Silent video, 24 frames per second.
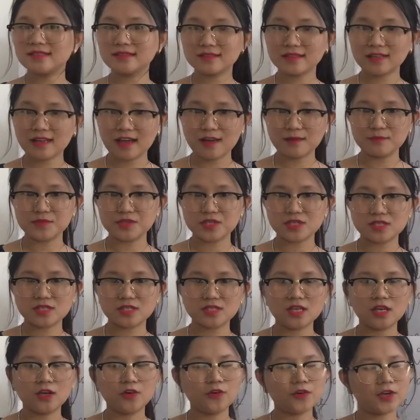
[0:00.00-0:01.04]

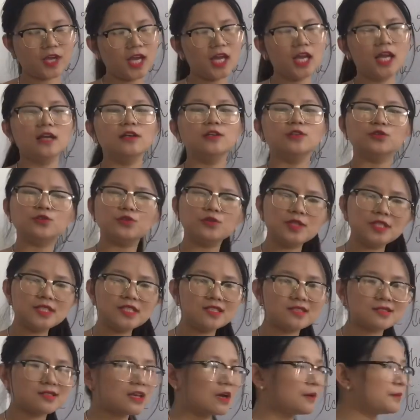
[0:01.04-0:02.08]
comes, okay? During
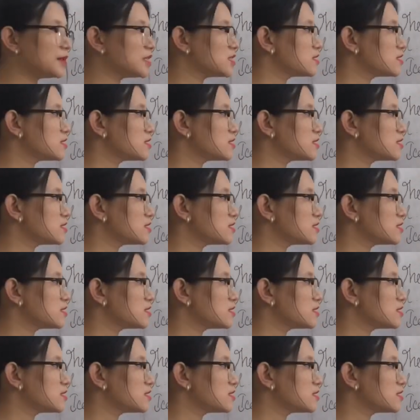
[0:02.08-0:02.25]
the summer